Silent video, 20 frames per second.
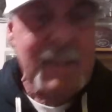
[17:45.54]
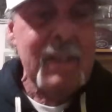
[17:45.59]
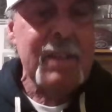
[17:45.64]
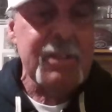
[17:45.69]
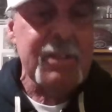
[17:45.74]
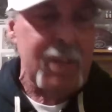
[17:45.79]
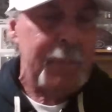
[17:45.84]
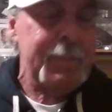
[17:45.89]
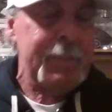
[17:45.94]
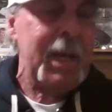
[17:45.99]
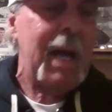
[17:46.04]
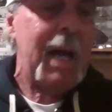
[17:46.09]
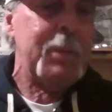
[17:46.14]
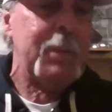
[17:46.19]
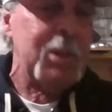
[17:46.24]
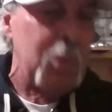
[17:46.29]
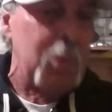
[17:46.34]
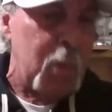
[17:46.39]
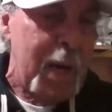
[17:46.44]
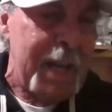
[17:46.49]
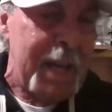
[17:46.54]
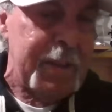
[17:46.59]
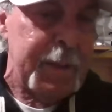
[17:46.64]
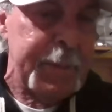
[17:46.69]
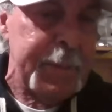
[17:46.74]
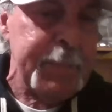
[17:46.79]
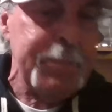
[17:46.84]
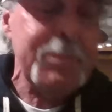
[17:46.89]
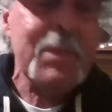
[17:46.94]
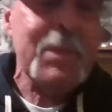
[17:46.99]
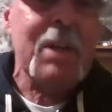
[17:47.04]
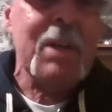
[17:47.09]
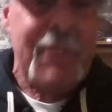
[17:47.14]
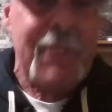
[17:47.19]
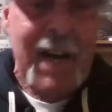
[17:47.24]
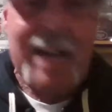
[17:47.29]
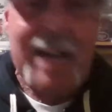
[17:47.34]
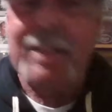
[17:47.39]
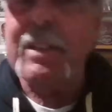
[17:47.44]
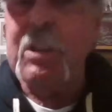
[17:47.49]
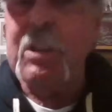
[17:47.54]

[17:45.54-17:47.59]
sometime when the weather finally